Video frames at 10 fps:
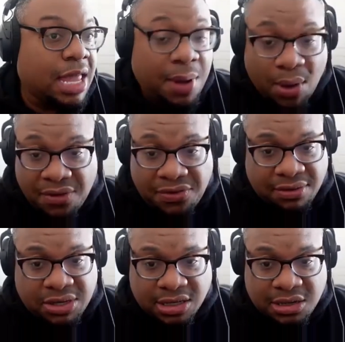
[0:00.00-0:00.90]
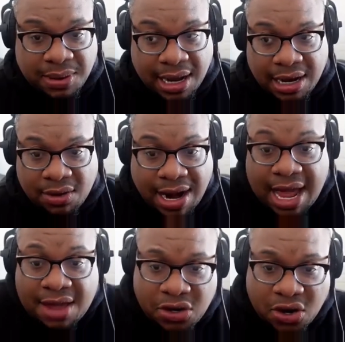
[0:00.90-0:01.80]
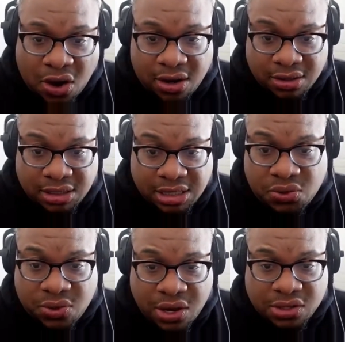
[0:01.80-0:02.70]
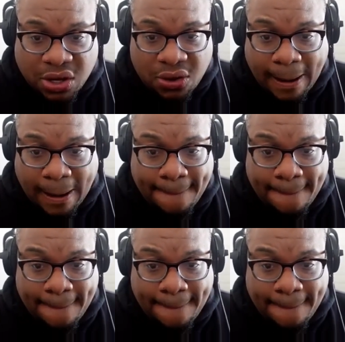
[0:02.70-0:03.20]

and my wife and I have talked about it, right? I have a daughter. She's two years old.